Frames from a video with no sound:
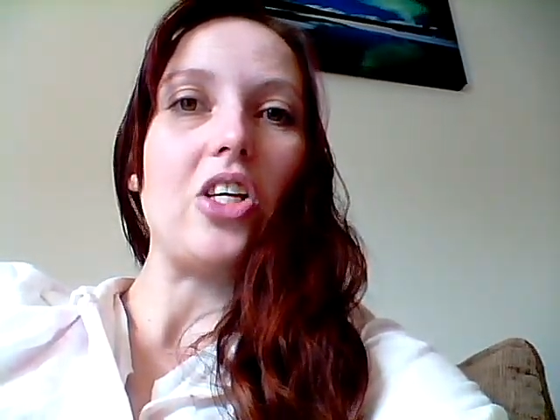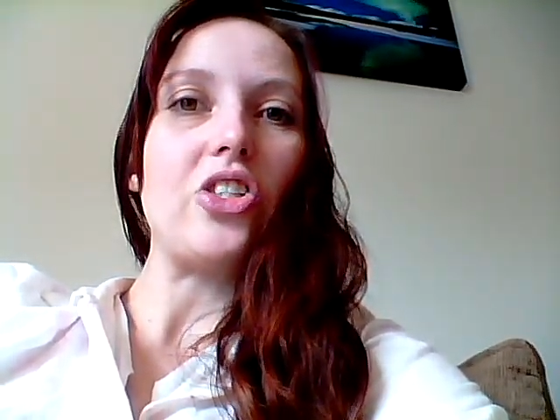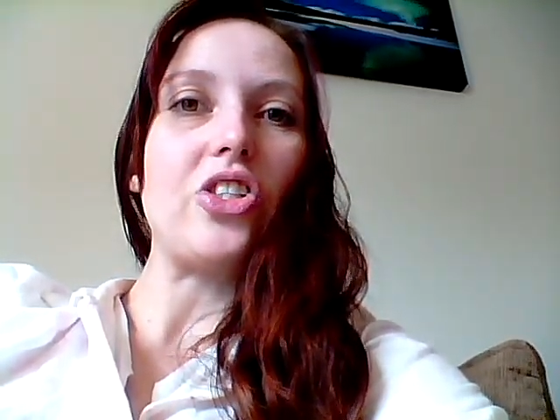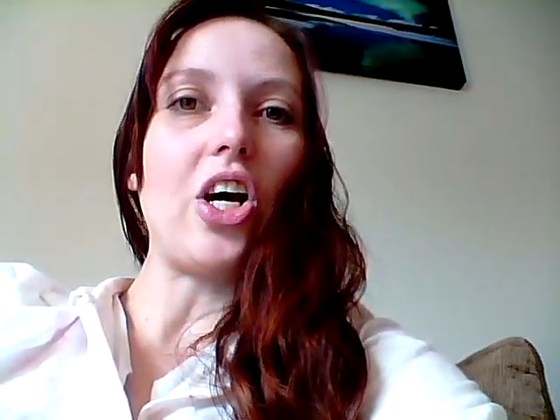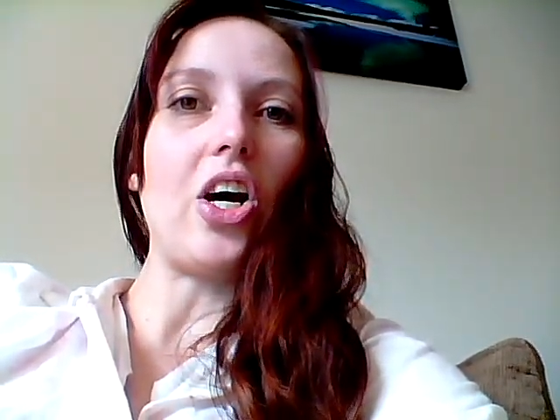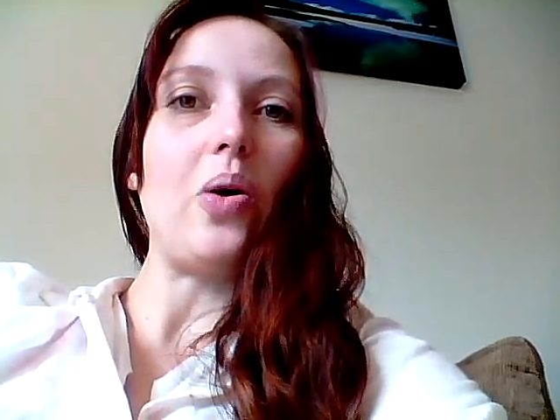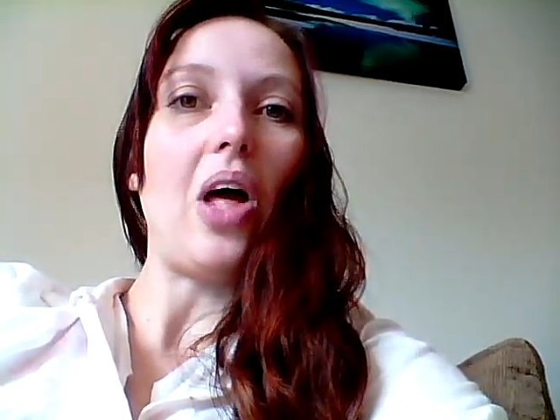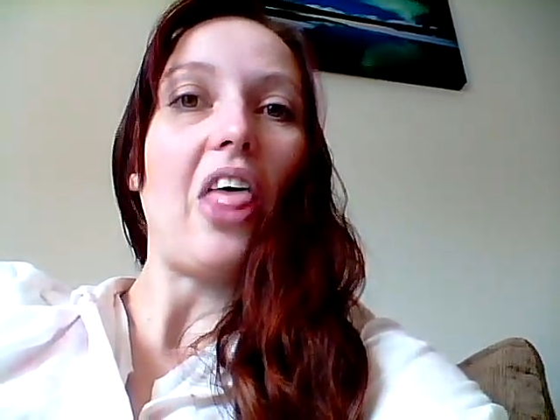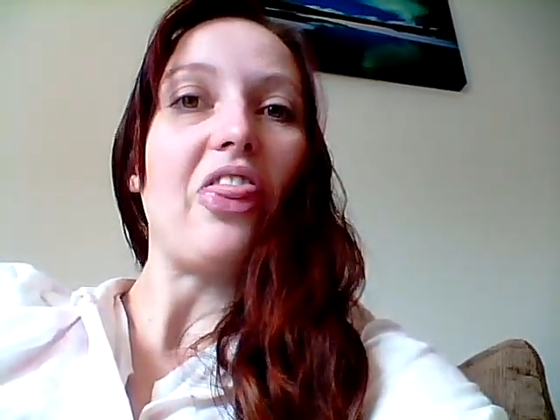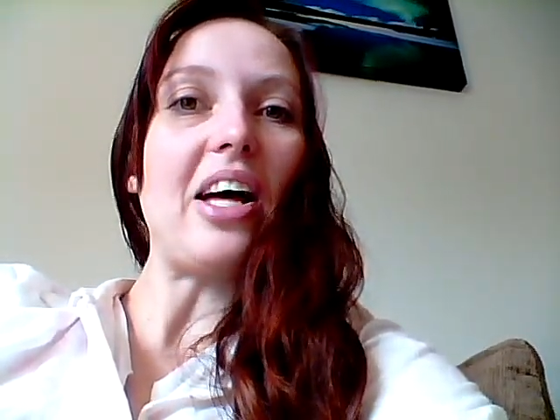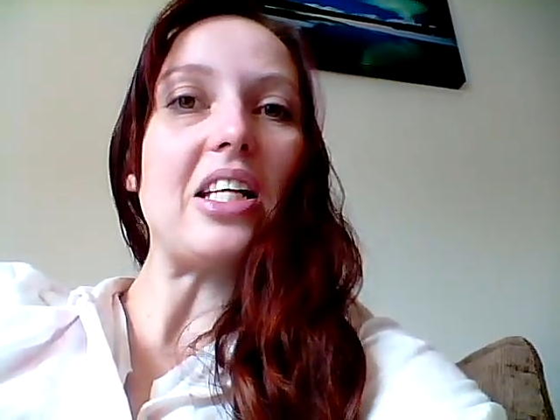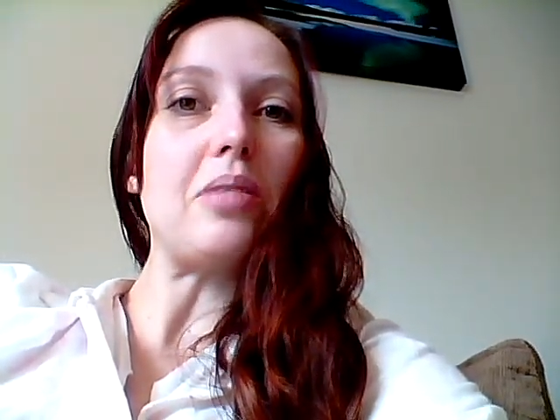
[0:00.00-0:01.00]
So
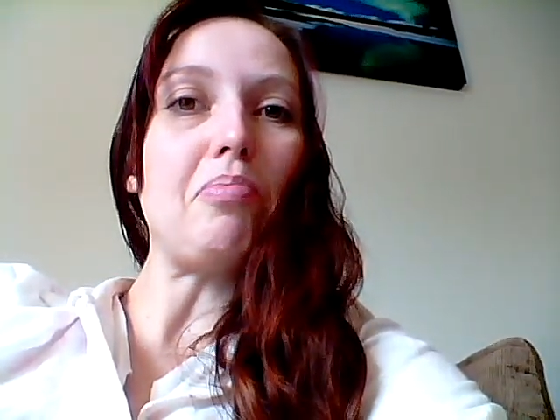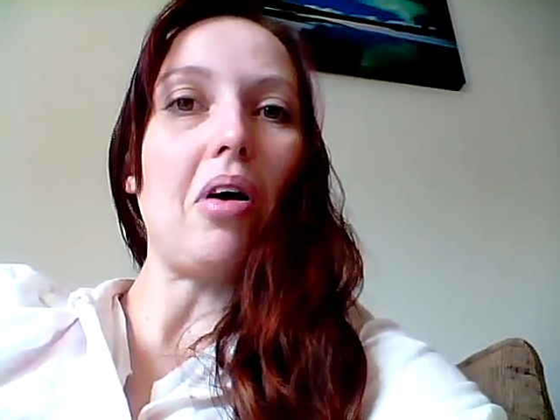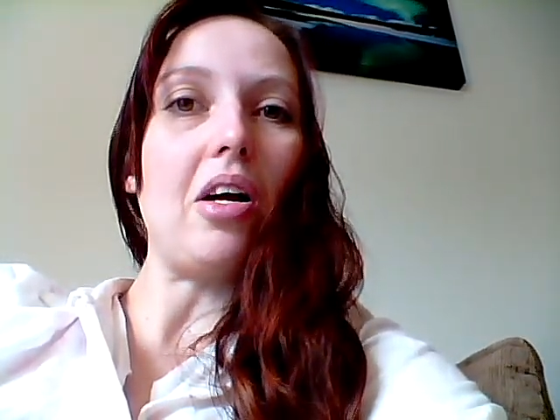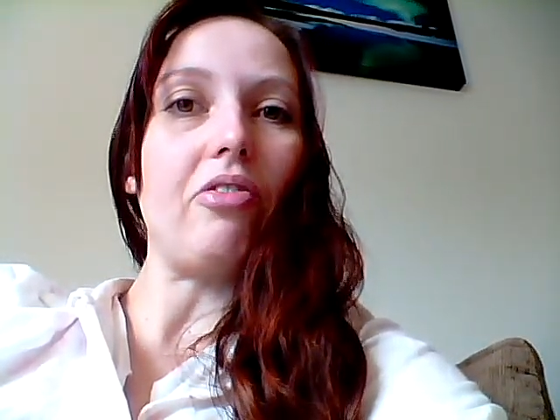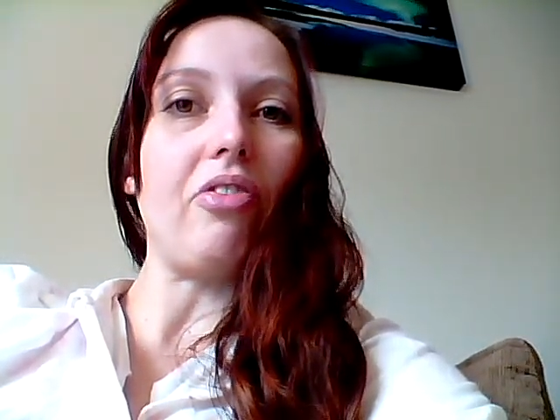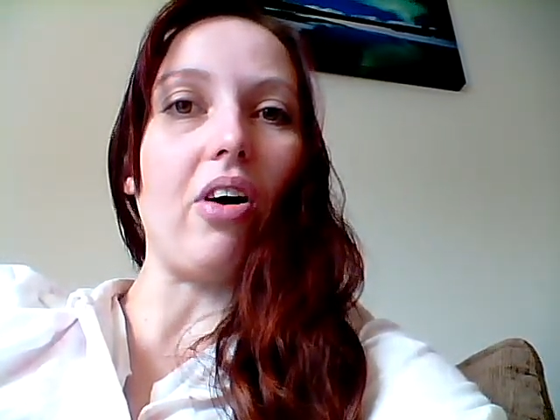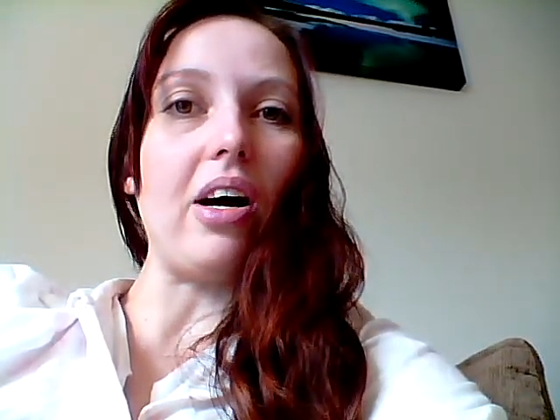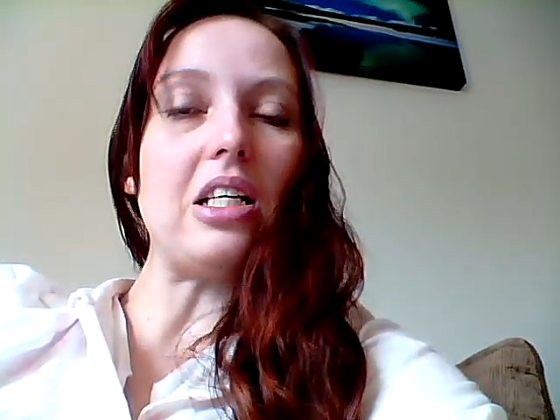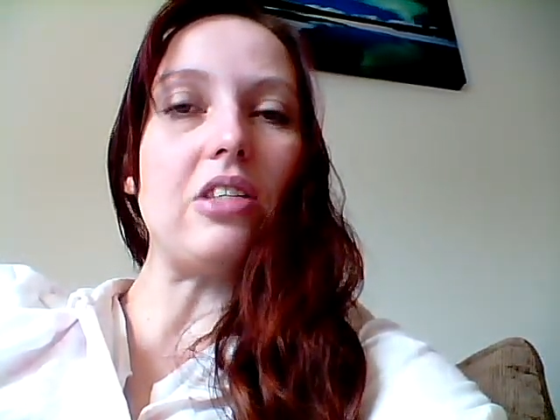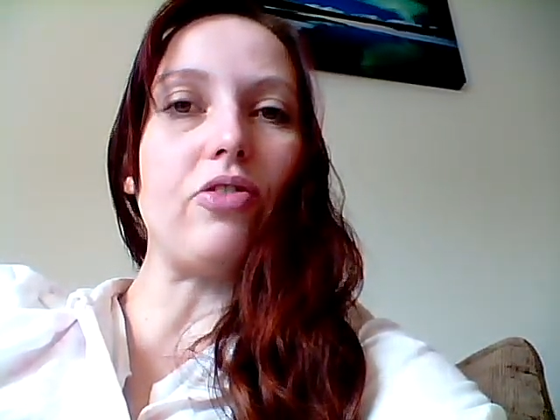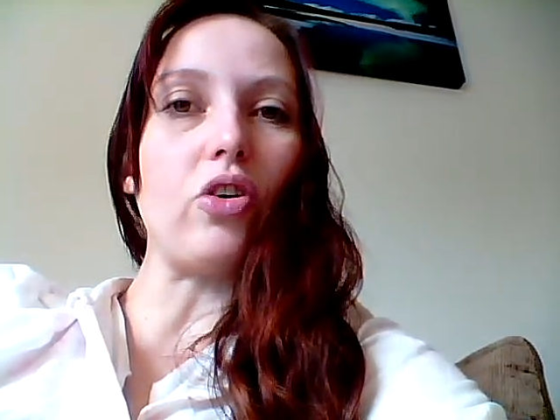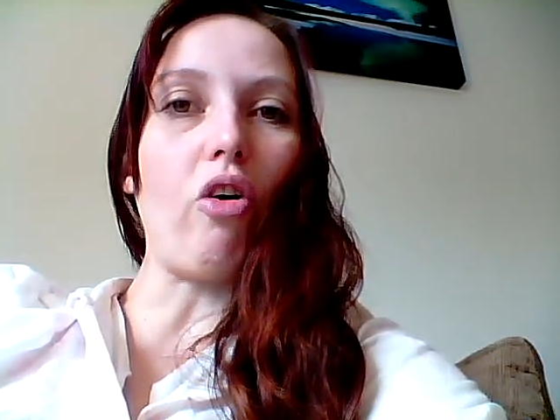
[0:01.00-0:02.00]
that's my
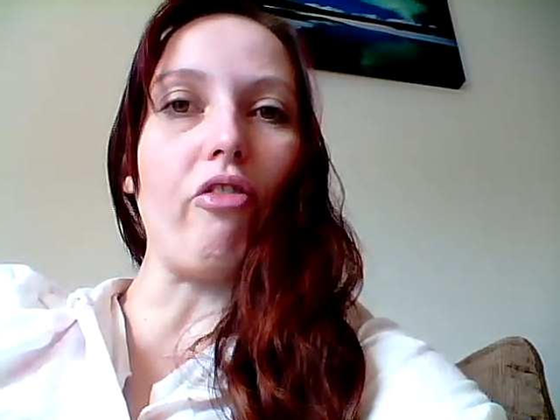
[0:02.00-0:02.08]
advice for